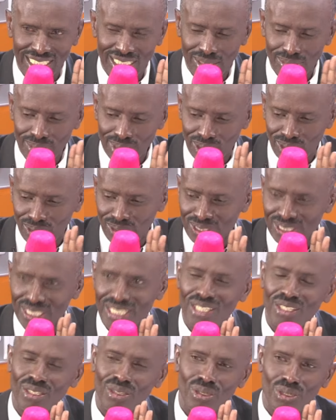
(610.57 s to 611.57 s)
because
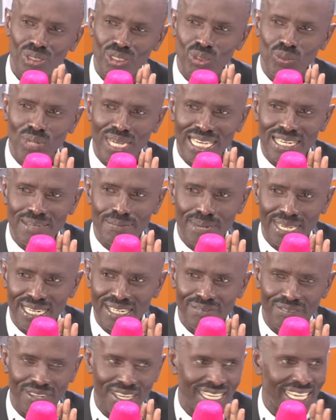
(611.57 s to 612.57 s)
those who are in band
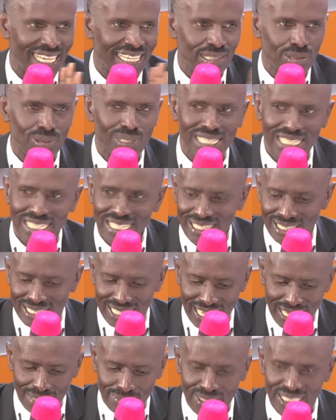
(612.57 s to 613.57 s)
five, and when the,
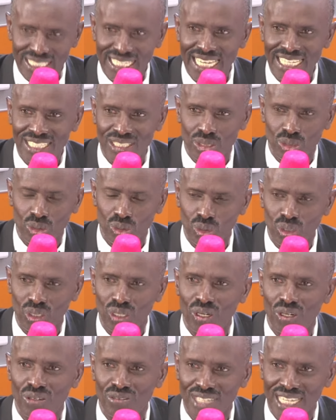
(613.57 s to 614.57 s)
the M T I tool
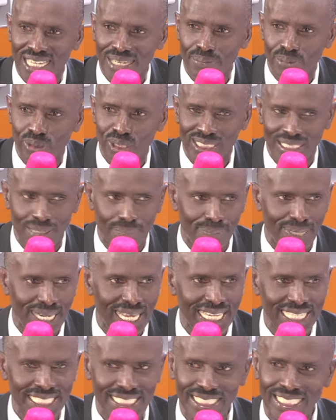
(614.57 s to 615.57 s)
of help was
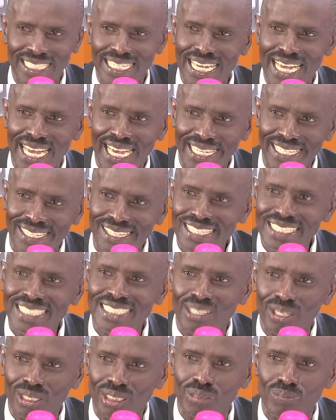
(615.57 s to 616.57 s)
applied, at least
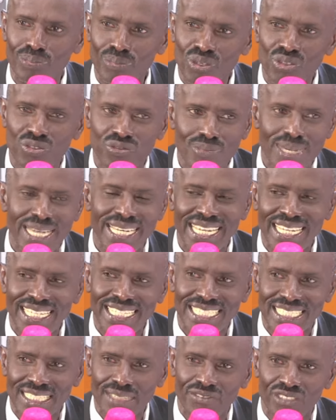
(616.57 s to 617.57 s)
there was movement and
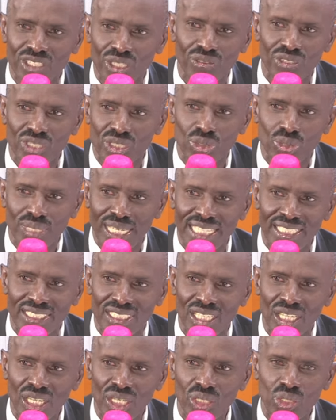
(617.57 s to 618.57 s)
drift of students
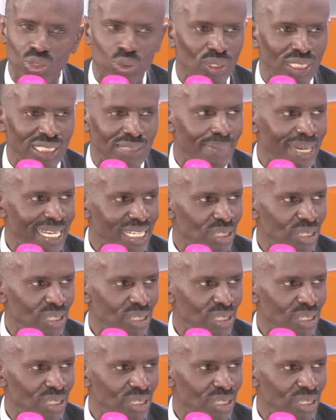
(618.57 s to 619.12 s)
towards band